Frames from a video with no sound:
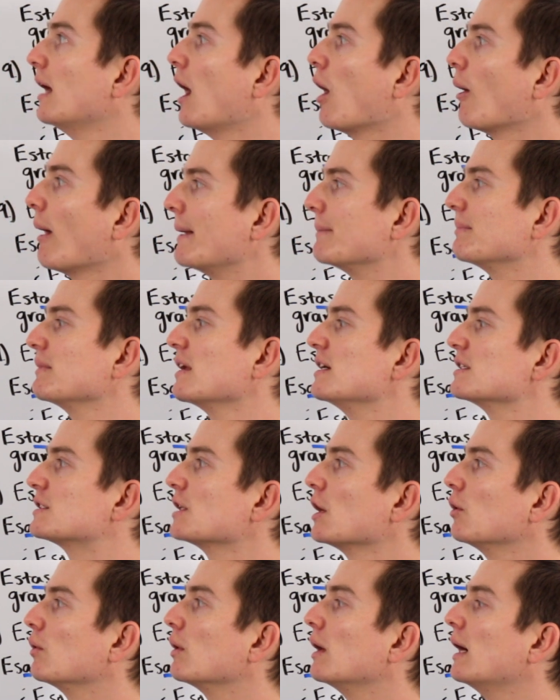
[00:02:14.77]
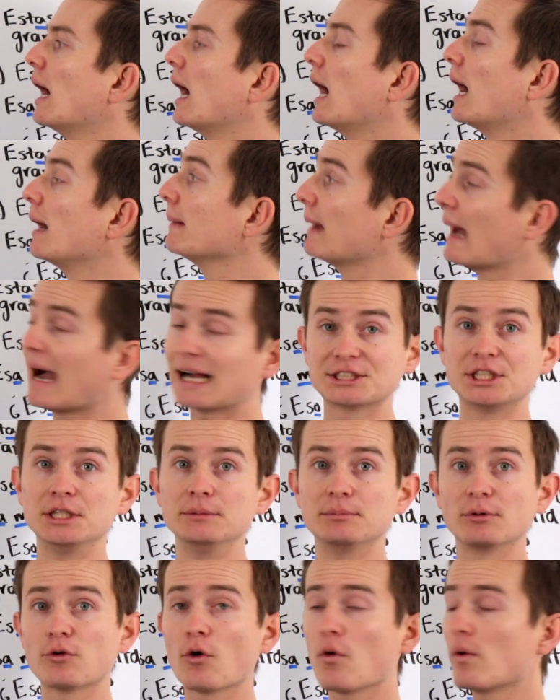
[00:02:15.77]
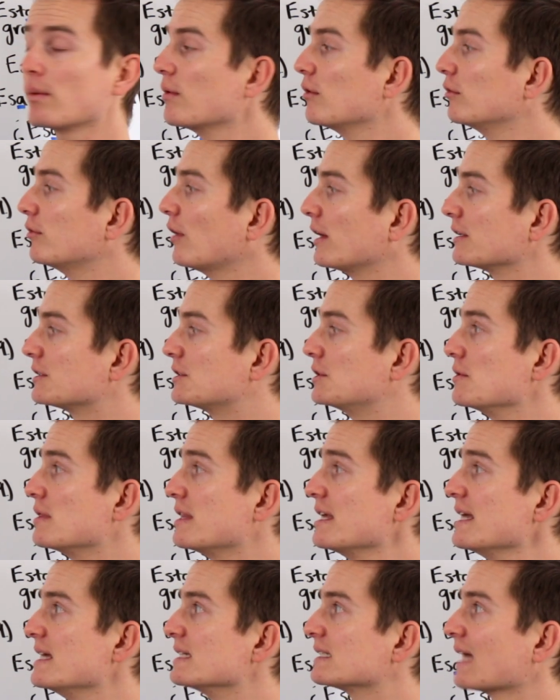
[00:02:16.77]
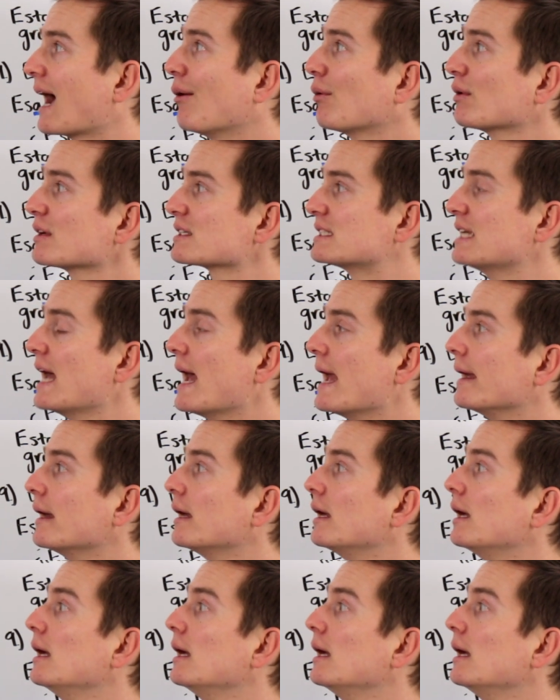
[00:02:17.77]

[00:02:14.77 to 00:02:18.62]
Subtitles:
All right, so actually, before we move on to these, I want to say,